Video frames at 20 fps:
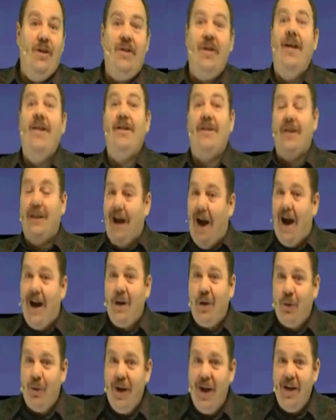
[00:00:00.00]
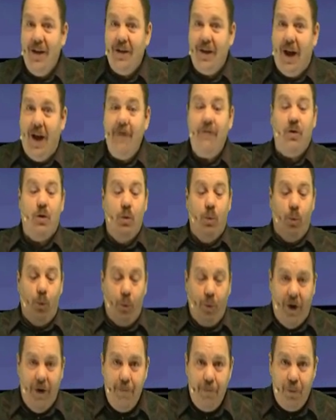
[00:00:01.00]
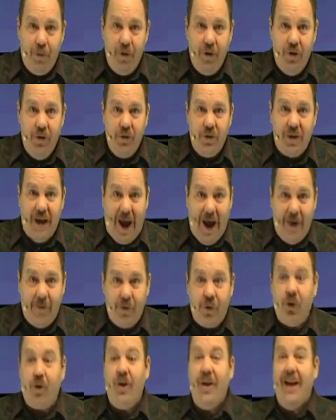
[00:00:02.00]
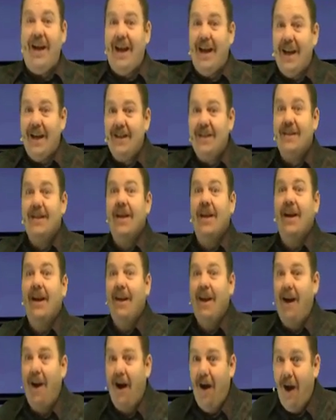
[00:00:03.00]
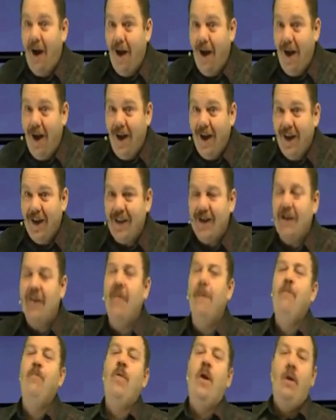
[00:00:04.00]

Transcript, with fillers: it says God created life to reproduce after its kind.